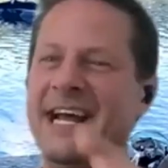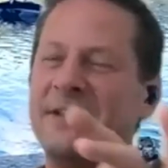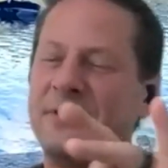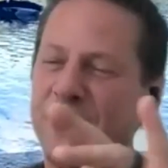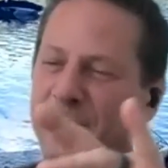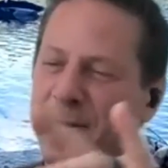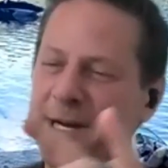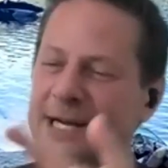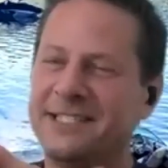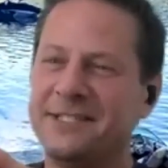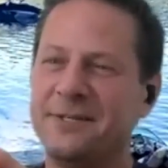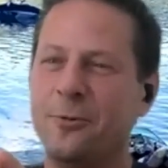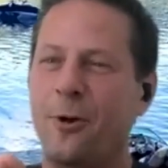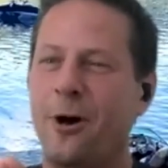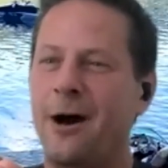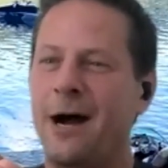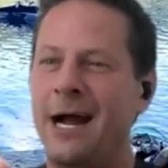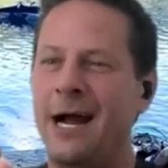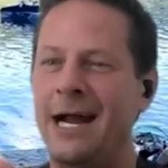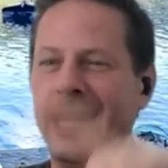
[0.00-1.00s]
The reason
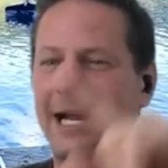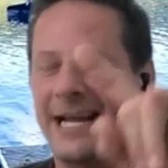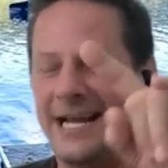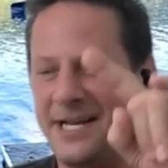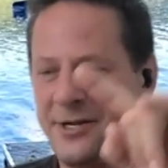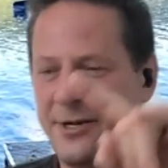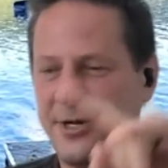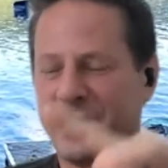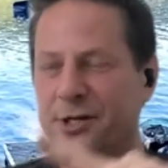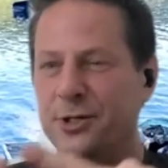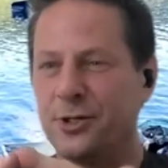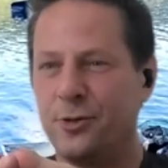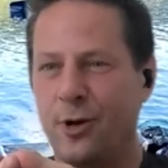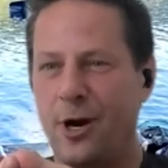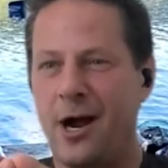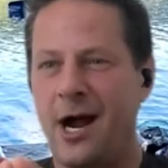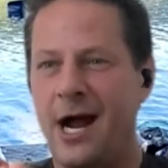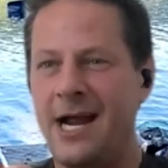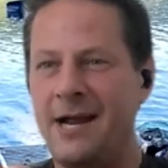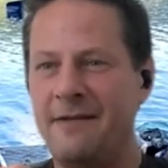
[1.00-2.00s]
why, you can
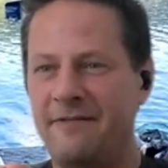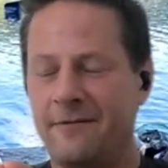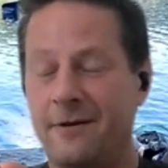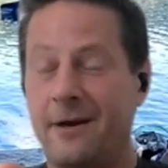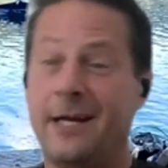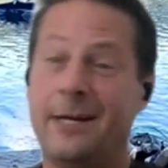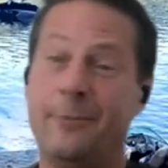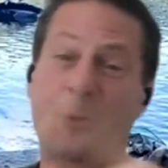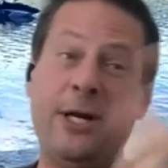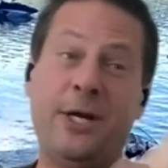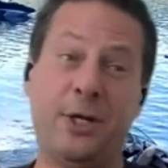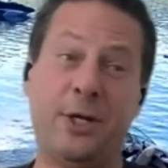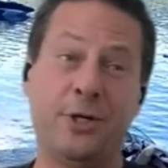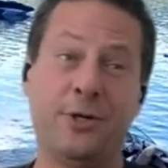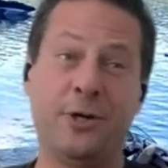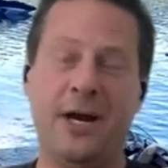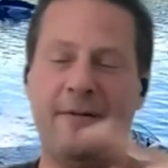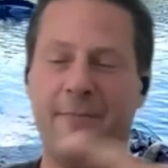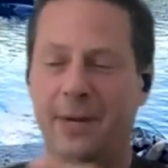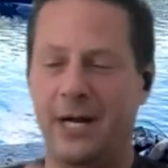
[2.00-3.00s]
drive, like we could
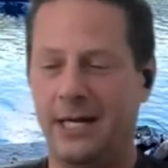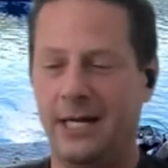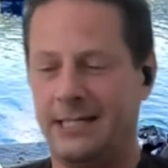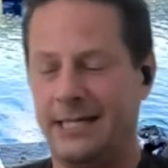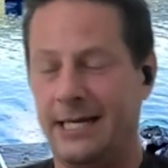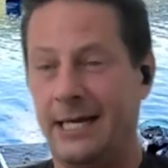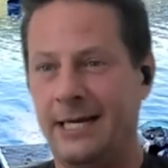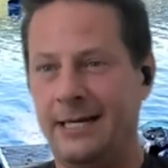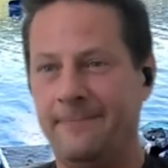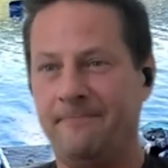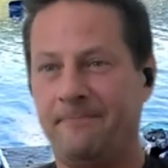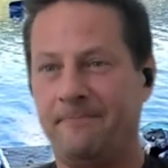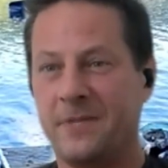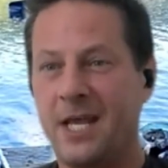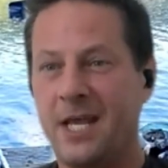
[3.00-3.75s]
drive back then.